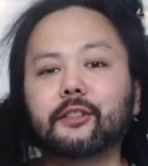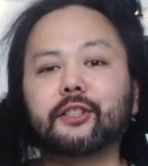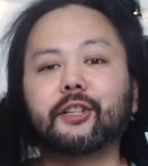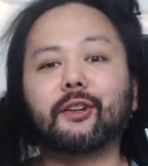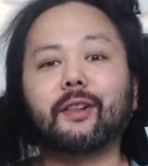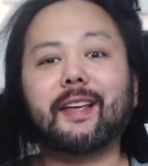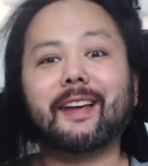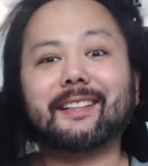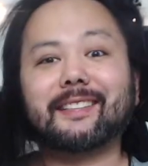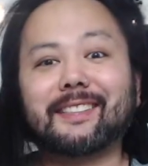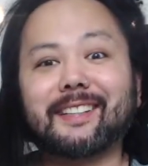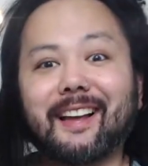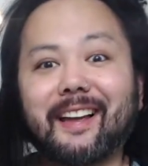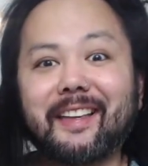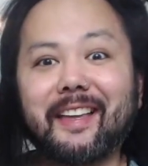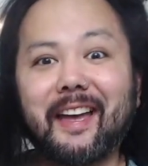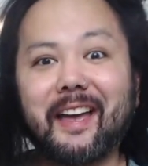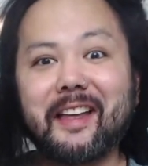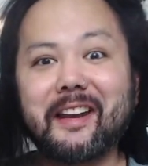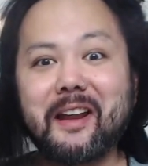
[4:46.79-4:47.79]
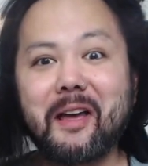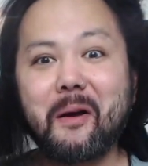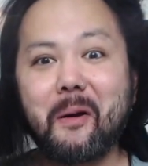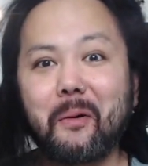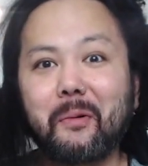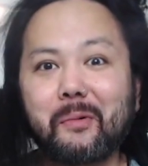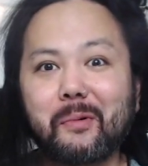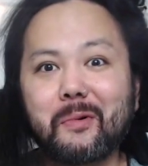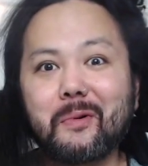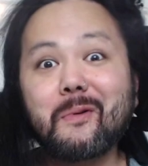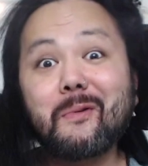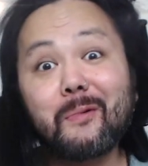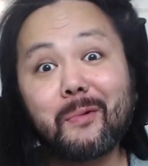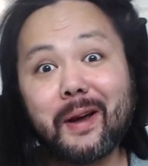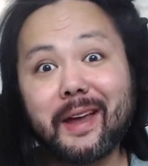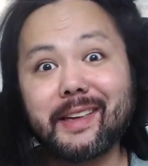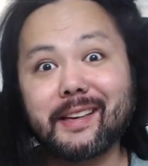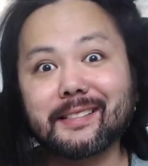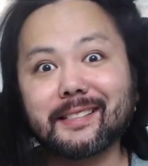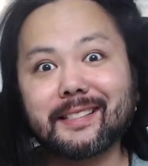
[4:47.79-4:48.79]
So let's again
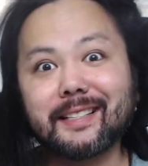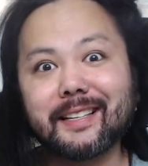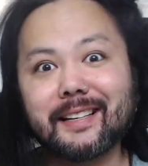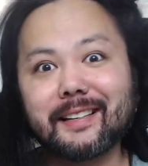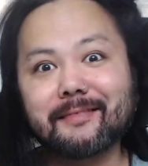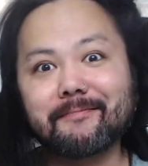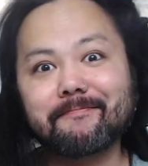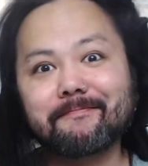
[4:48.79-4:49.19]
wait.